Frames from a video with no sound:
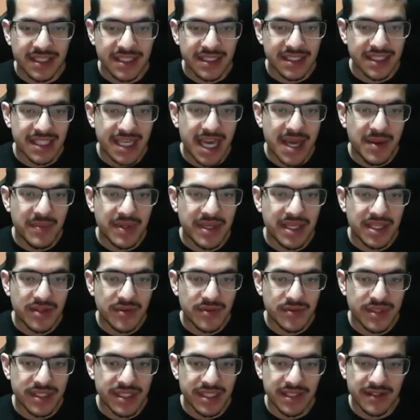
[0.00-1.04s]
salmon
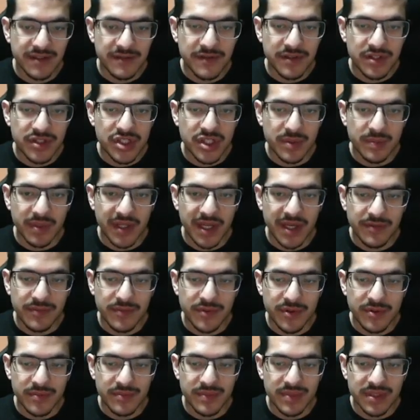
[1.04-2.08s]
using the fishing
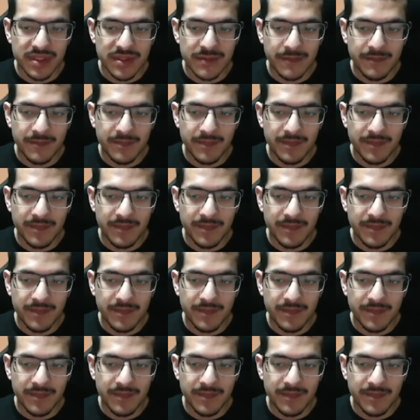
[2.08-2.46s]
platforms.